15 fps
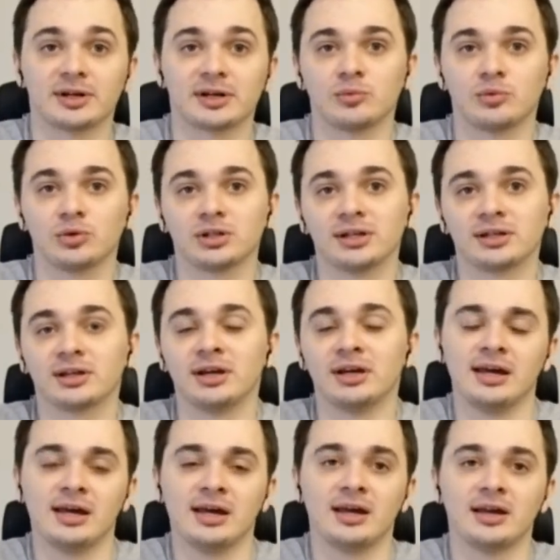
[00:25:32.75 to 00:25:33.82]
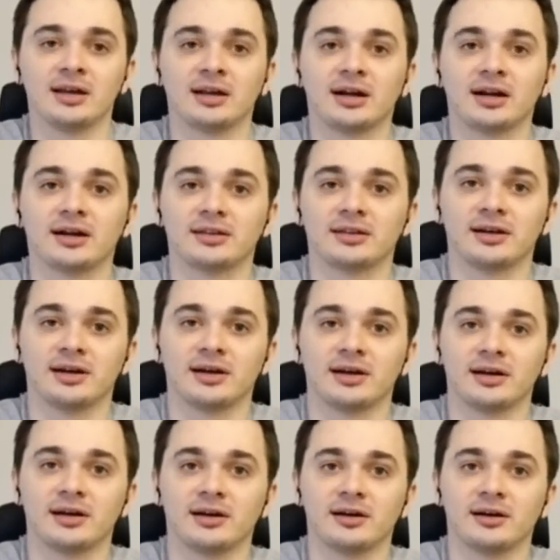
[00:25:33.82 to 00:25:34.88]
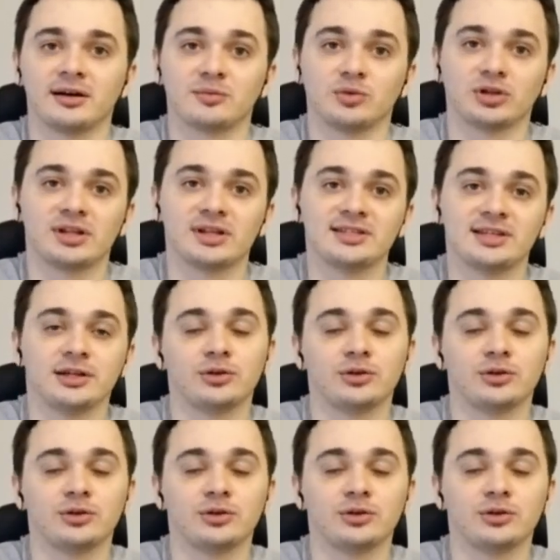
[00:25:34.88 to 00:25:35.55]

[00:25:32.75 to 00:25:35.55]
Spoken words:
network functions are located so that,